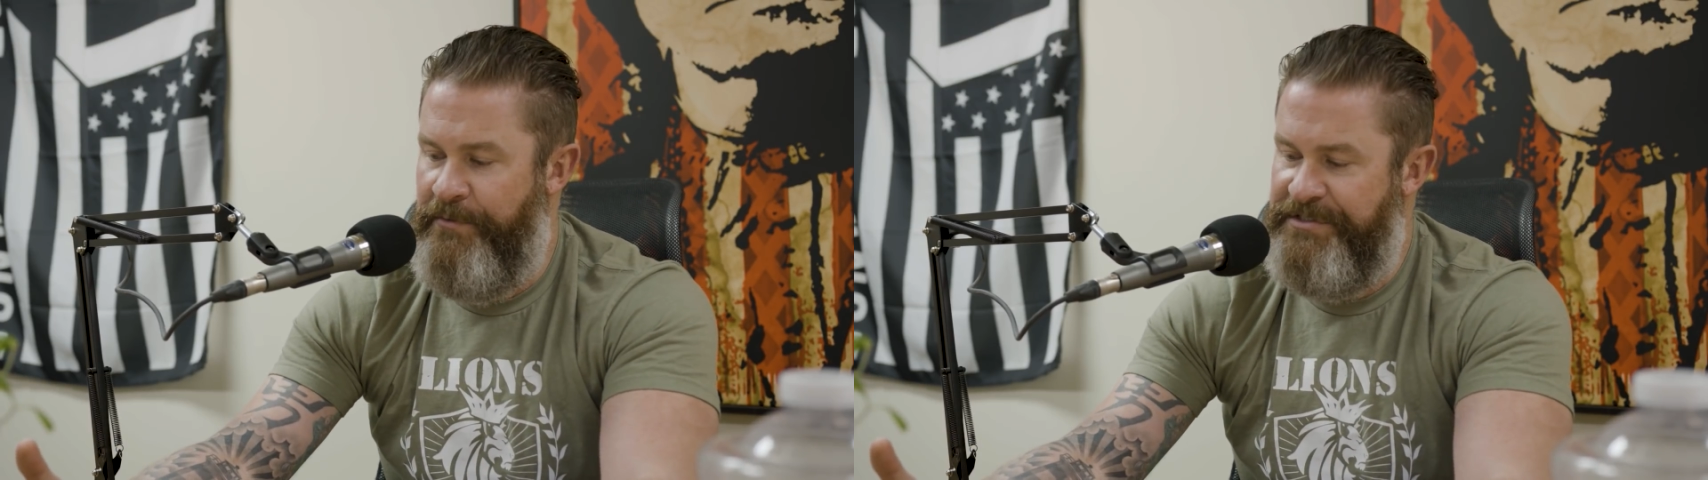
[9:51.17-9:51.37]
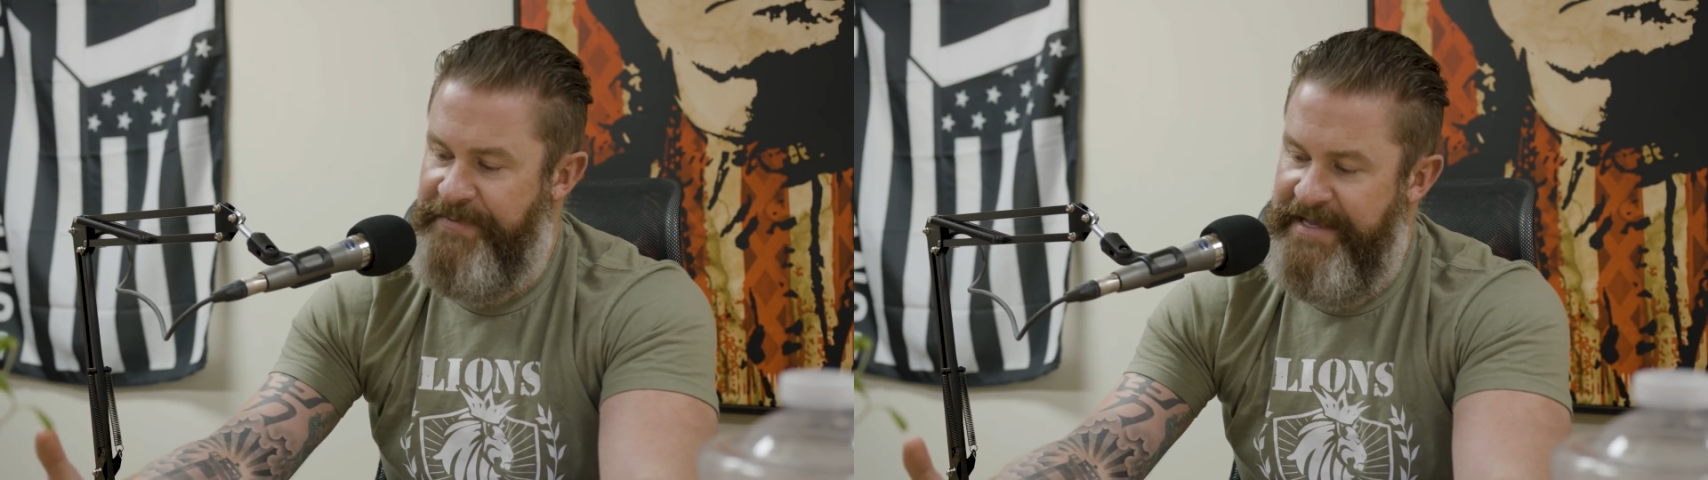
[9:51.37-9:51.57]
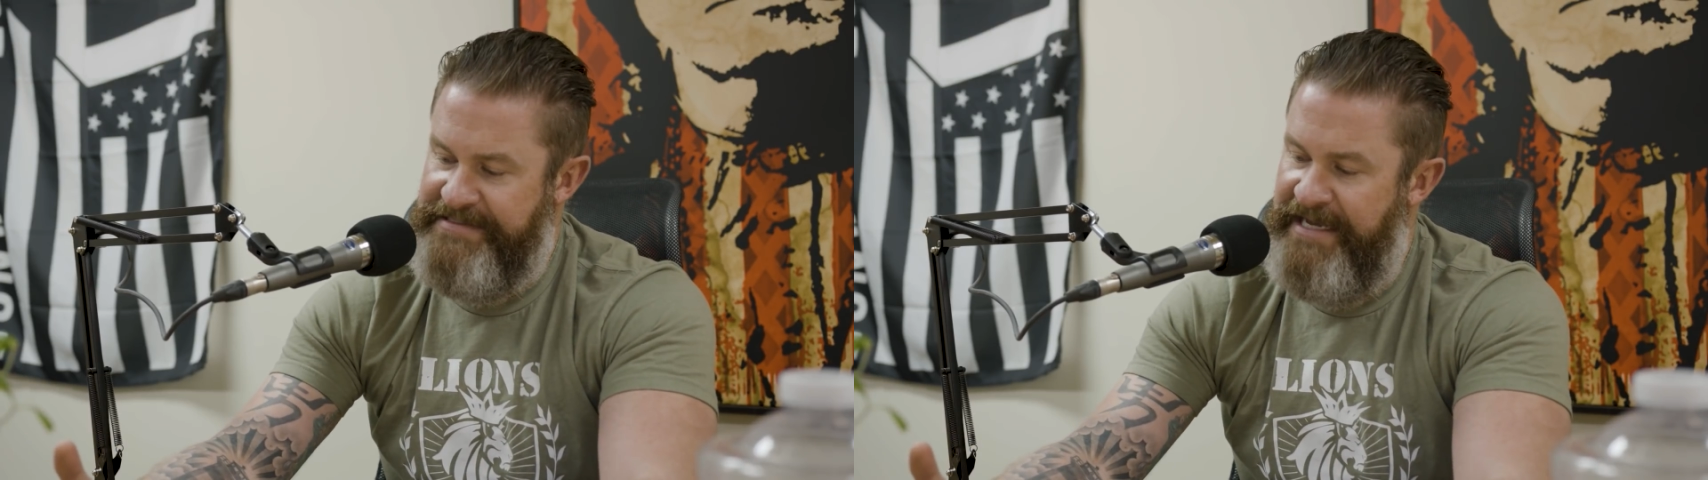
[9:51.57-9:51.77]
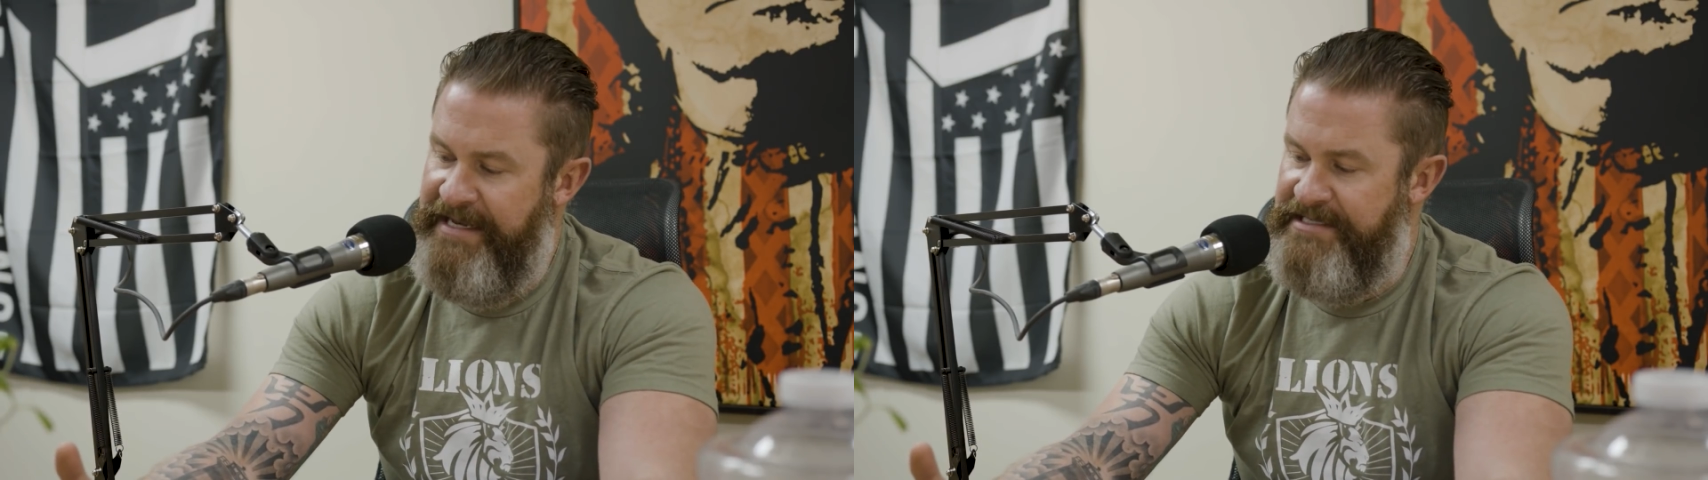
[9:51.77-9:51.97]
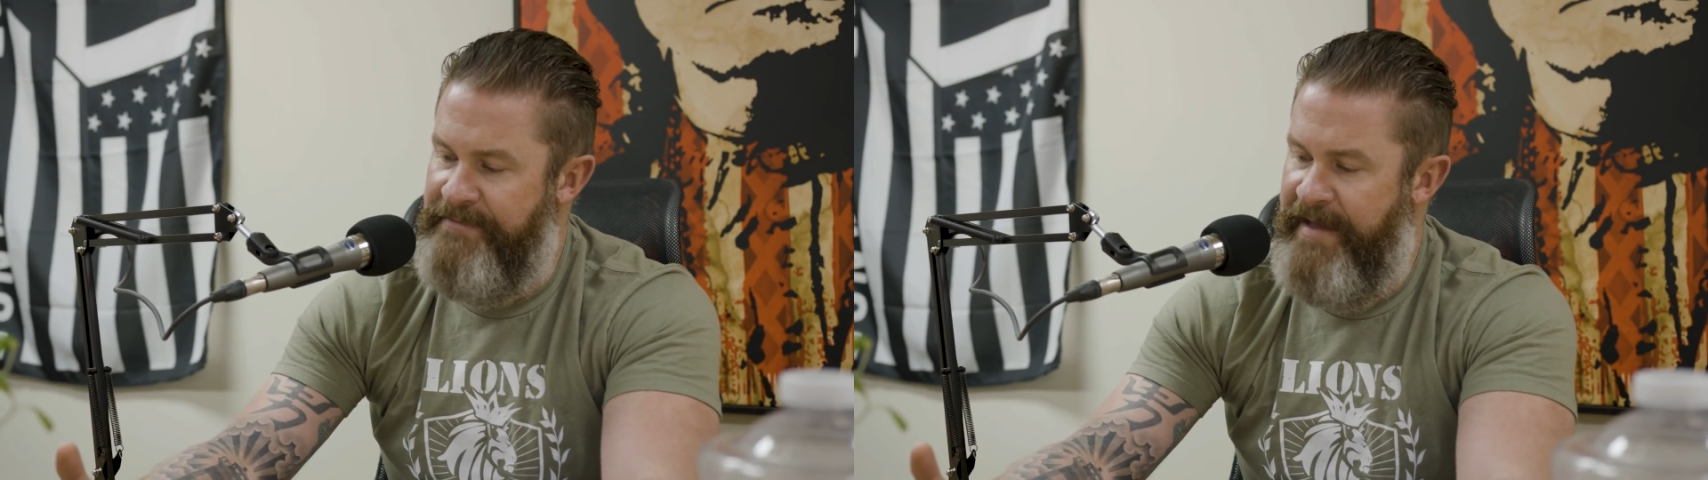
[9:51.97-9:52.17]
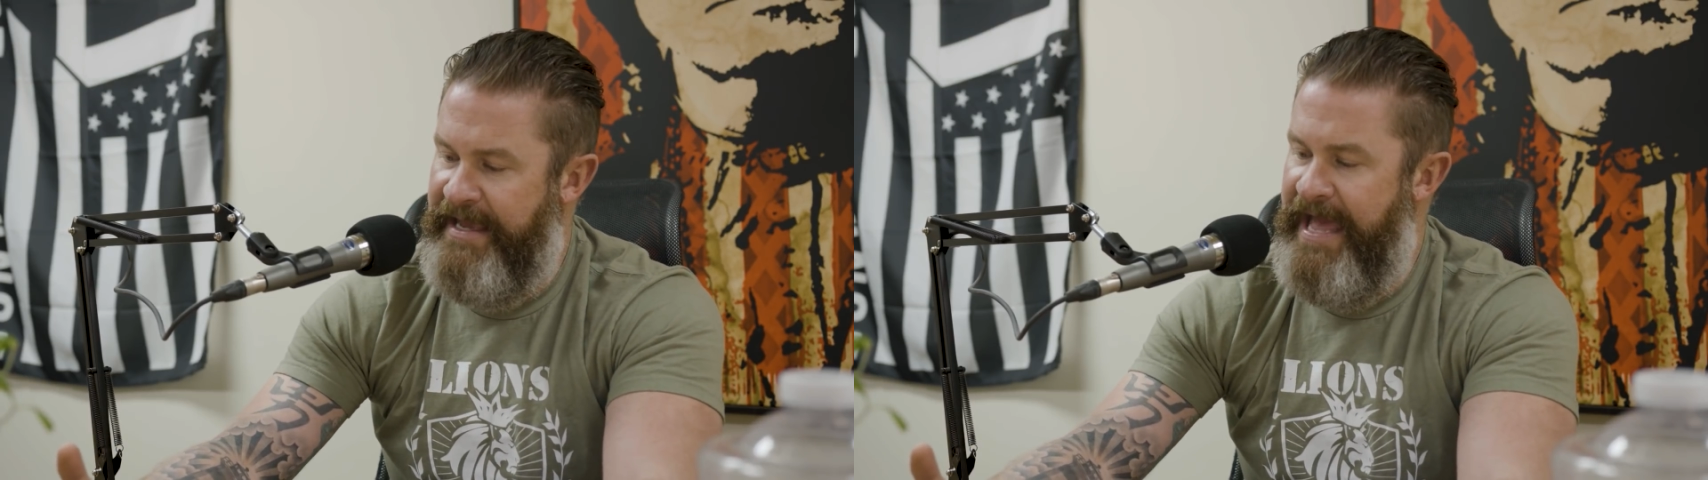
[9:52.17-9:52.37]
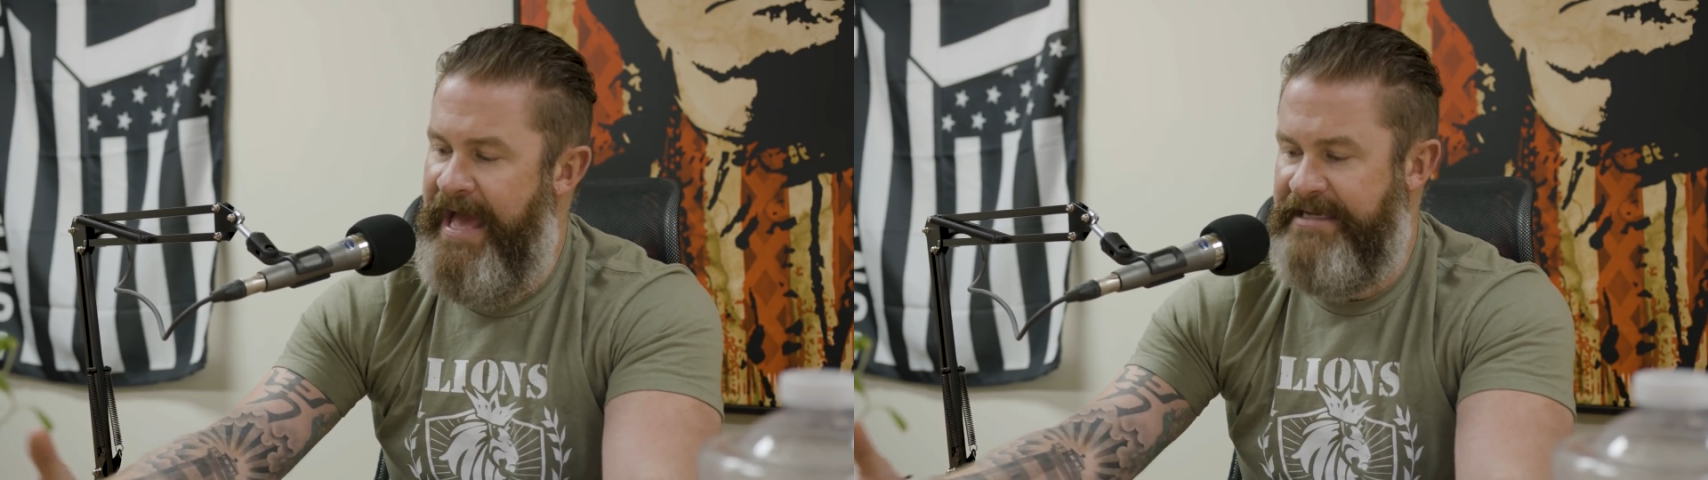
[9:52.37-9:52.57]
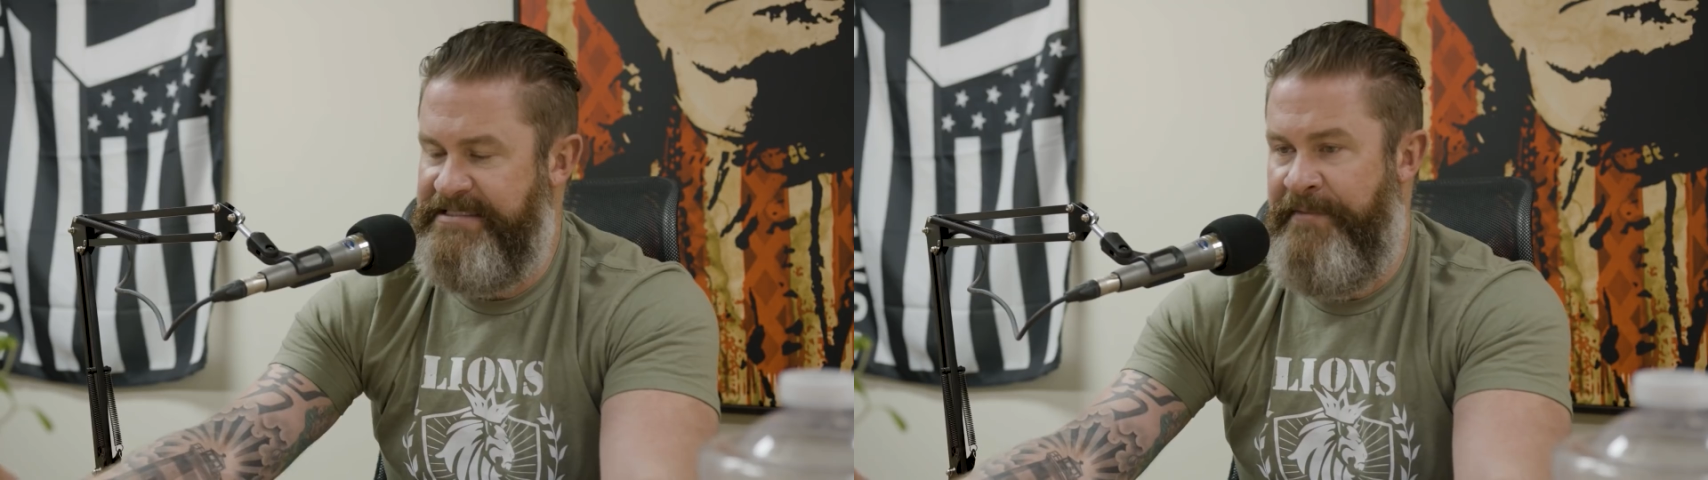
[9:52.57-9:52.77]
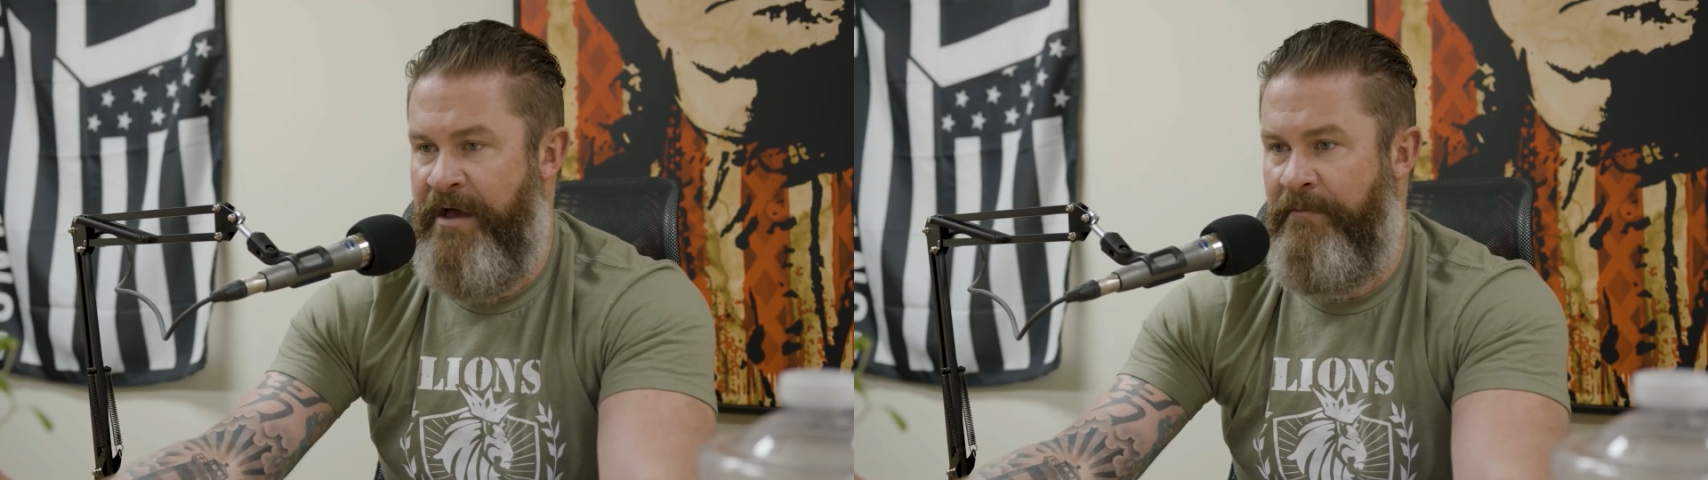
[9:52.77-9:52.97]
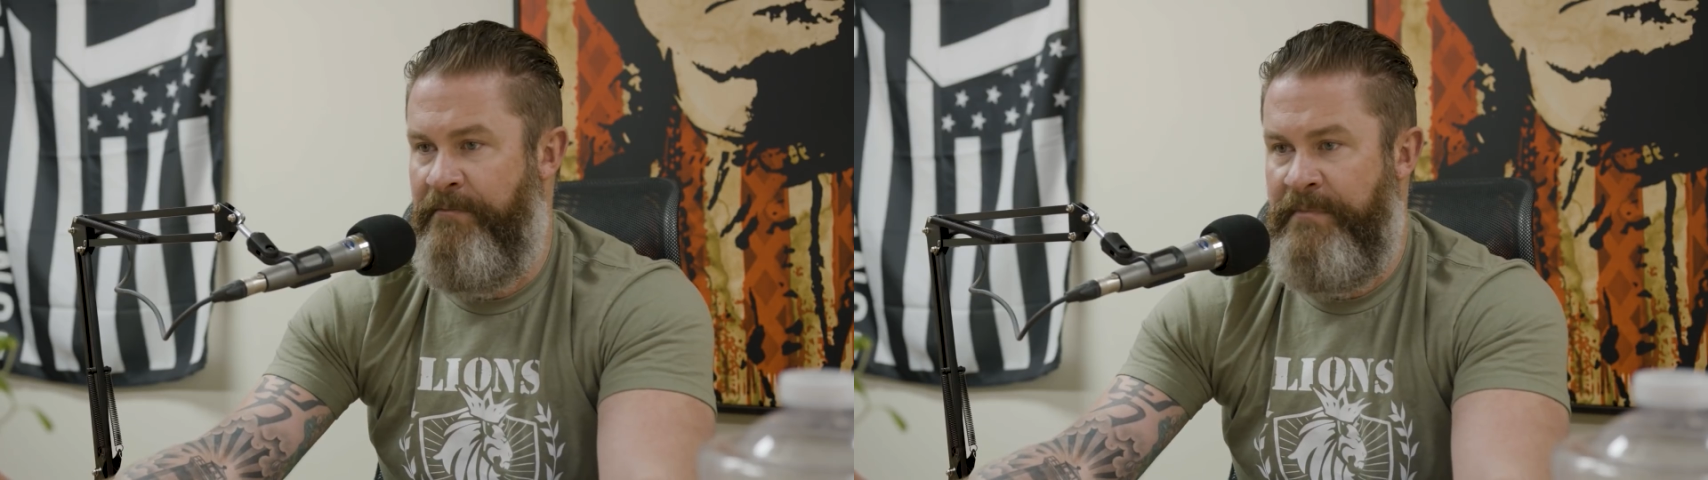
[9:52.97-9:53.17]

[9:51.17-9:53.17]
which means I need to make X amount